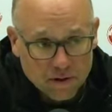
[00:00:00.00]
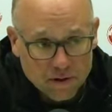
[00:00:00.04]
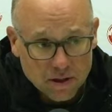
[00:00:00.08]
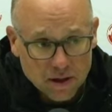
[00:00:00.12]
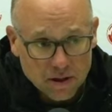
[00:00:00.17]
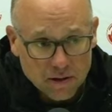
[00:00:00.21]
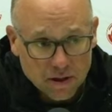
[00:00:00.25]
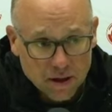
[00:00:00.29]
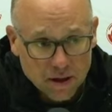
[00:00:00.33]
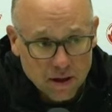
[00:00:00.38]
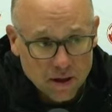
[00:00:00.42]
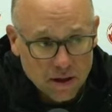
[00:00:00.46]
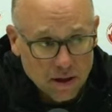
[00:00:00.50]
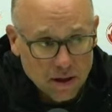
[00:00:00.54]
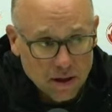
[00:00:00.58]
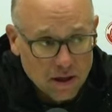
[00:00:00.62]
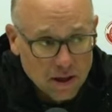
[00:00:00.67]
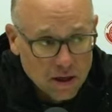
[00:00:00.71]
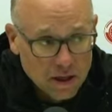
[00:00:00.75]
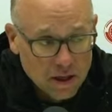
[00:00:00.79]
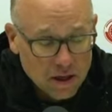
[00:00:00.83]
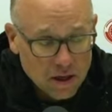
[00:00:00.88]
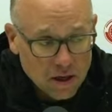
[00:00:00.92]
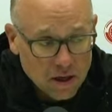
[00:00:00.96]
And I think,
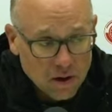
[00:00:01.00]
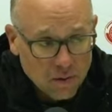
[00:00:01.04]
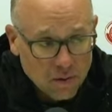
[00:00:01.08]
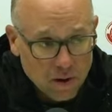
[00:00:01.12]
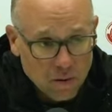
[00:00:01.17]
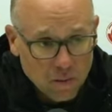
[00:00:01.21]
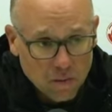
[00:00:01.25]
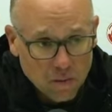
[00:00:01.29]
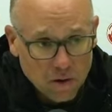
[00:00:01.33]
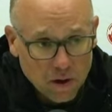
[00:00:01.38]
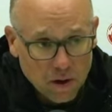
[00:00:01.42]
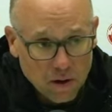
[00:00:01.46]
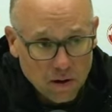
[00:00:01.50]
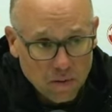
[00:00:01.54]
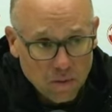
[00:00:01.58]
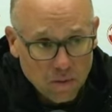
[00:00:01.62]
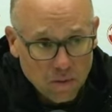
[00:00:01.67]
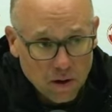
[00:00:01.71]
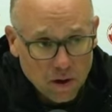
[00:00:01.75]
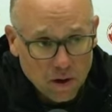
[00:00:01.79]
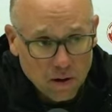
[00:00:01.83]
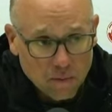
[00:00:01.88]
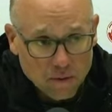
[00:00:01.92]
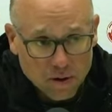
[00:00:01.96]

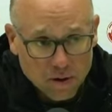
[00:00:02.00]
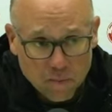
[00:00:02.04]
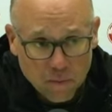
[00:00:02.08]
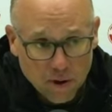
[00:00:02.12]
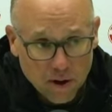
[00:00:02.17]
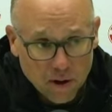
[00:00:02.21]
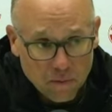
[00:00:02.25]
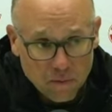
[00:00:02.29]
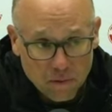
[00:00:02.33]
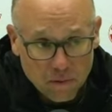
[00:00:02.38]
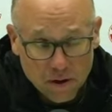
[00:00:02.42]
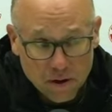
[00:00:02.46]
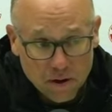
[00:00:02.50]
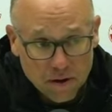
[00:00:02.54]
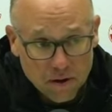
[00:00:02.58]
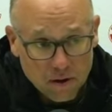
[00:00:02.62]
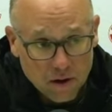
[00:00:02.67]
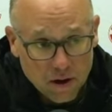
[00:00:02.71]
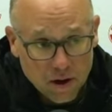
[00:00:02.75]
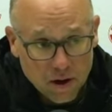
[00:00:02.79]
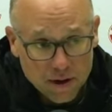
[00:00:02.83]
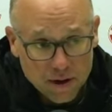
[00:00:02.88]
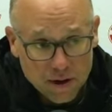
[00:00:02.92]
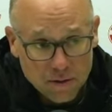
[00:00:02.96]
he was playing really good
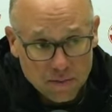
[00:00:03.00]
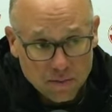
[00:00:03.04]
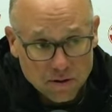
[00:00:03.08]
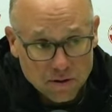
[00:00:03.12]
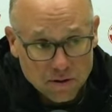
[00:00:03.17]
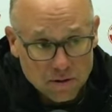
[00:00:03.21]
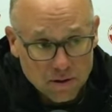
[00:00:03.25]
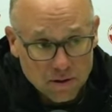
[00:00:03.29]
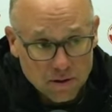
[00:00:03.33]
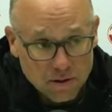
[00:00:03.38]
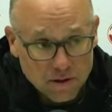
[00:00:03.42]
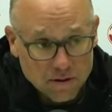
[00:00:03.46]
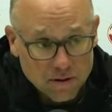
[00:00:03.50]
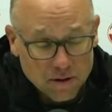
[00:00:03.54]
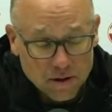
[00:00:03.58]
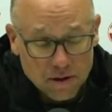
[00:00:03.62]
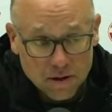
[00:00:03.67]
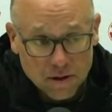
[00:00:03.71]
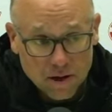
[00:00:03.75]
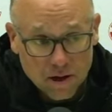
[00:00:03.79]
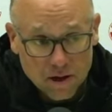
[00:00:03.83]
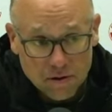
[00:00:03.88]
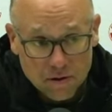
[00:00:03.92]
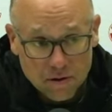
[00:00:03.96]
hockey with Stalzi. He
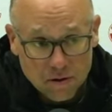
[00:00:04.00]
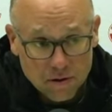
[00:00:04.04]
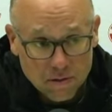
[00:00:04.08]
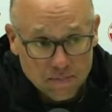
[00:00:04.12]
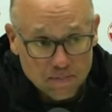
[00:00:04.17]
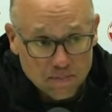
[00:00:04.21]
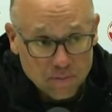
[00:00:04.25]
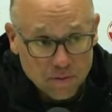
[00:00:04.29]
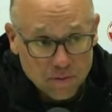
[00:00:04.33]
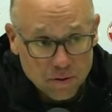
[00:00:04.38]
got hurt.